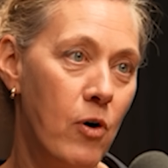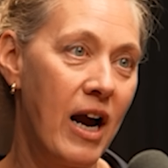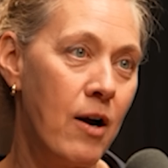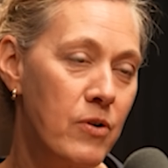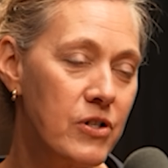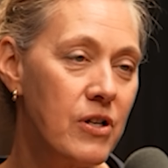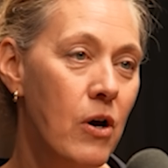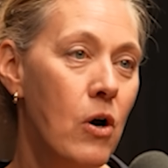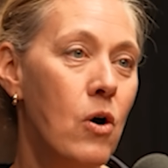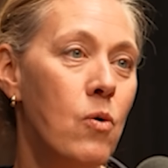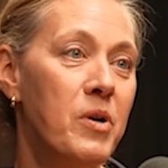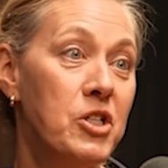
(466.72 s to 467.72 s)
or four hours,
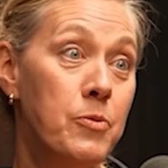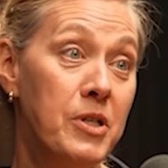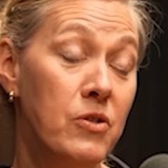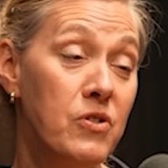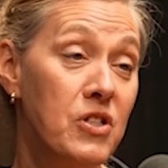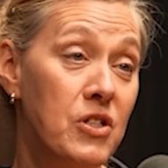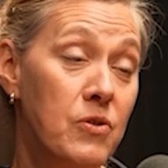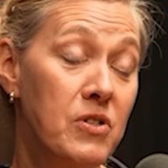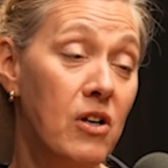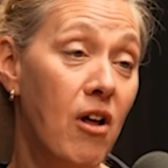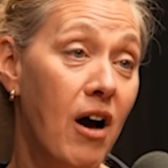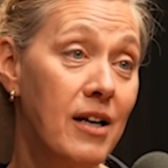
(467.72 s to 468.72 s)
which we used to
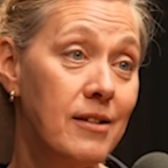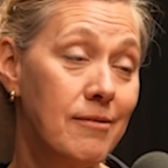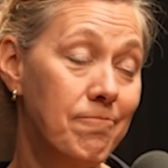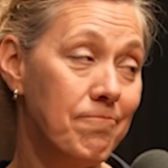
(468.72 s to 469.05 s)
use a lot